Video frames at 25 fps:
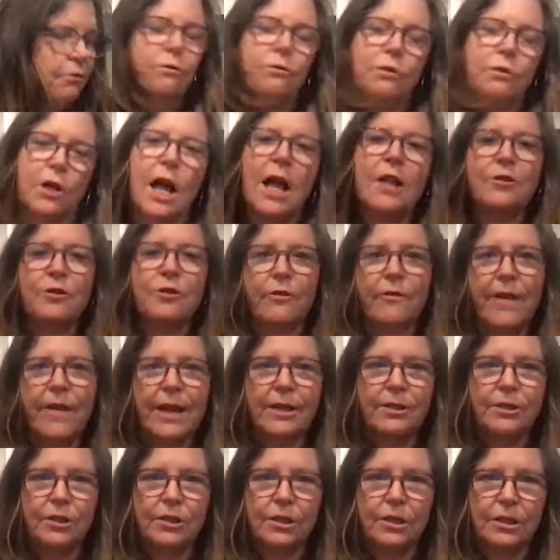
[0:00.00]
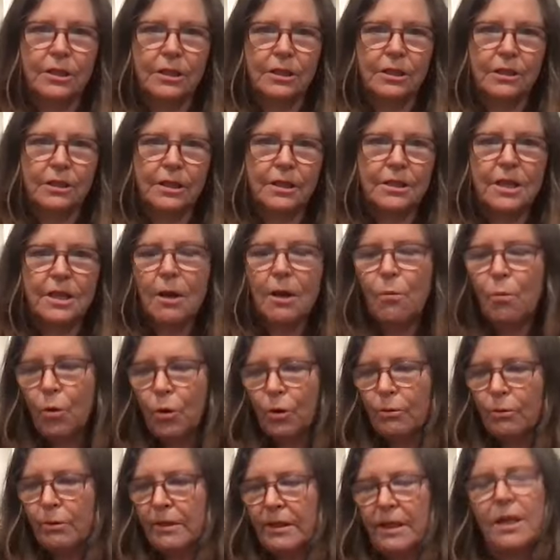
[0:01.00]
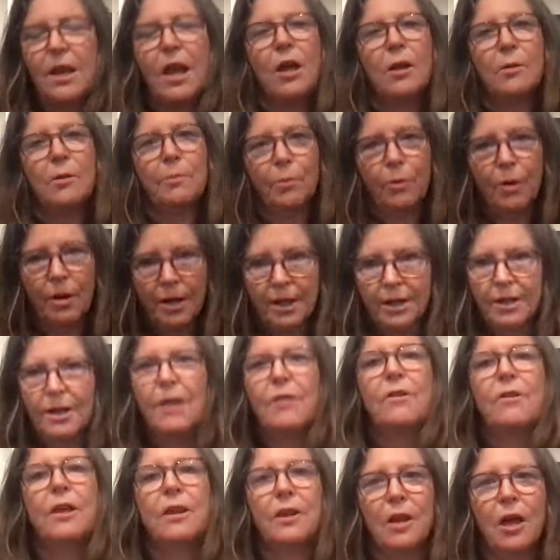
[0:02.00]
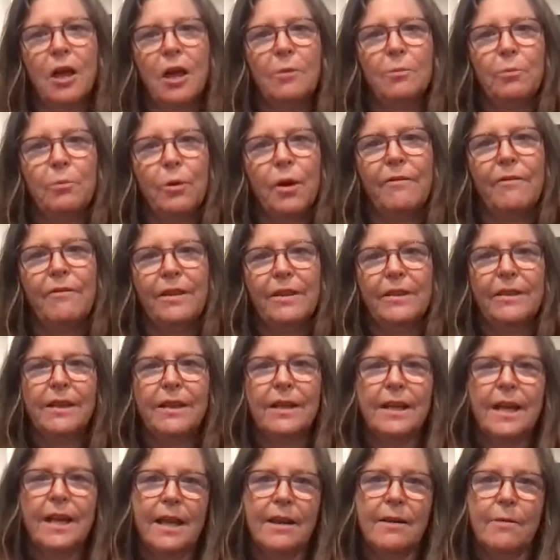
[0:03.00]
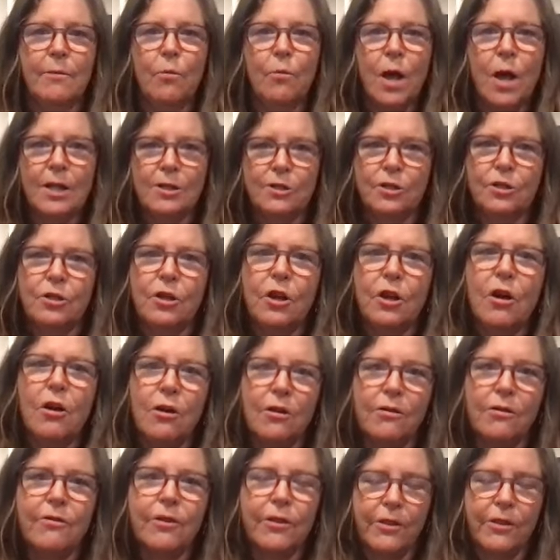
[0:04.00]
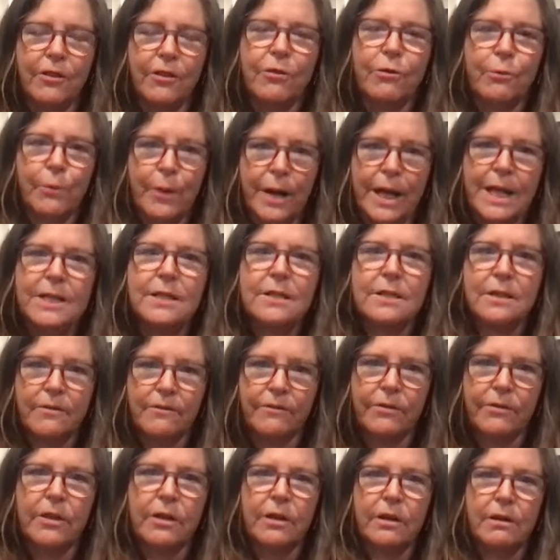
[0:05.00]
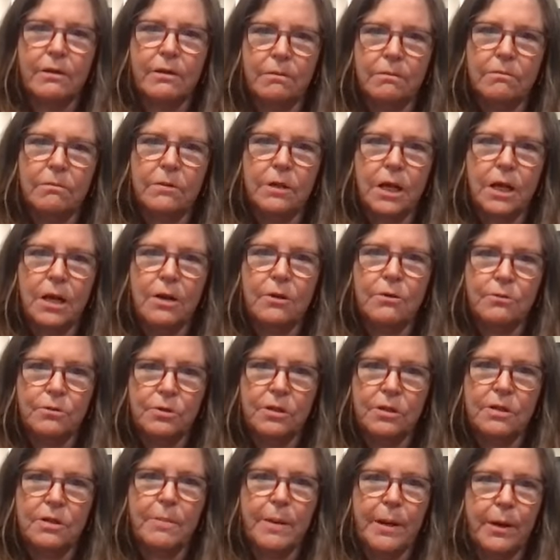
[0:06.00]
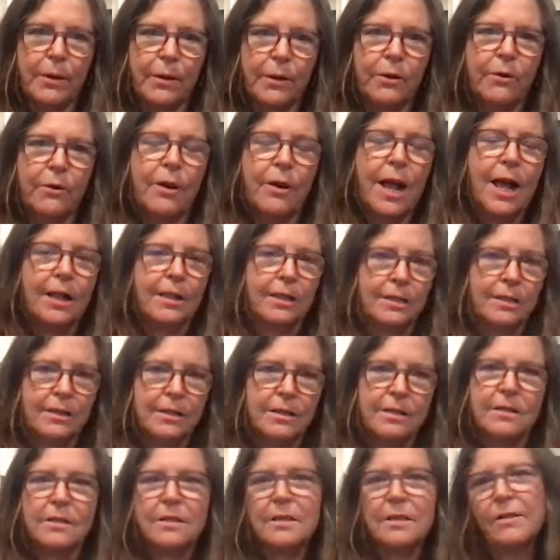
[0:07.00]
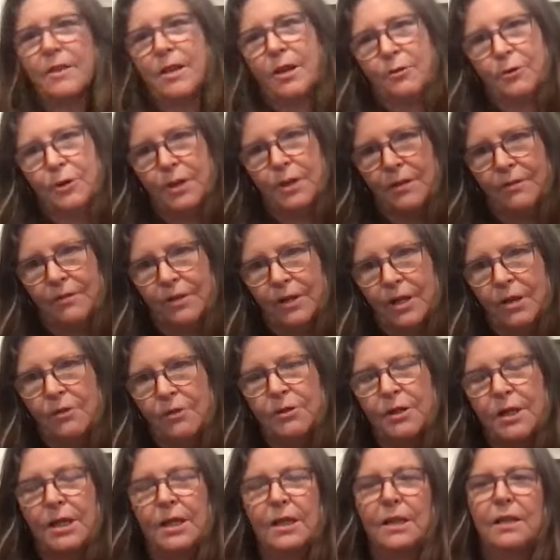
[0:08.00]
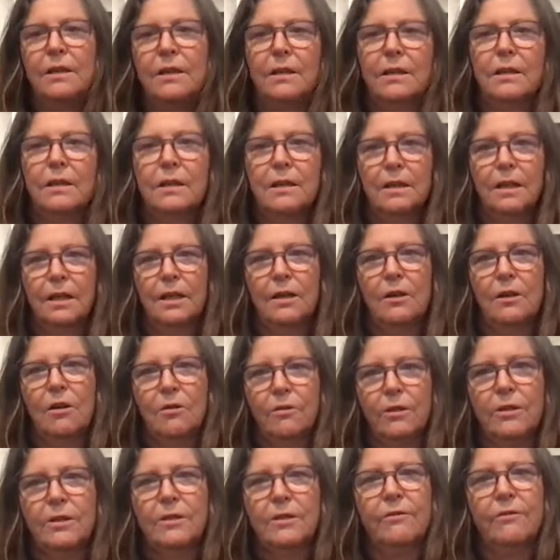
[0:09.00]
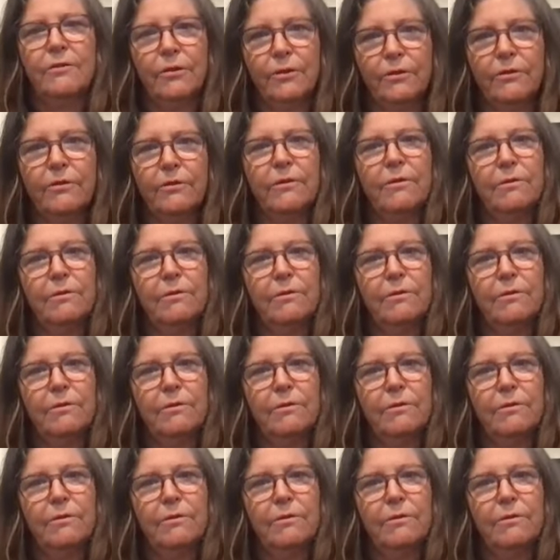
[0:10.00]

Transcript: conservation, because I work with a nonprofit that kind of watchdog for the threats of the coast, the barrier islands and the Okefenokee, and all the different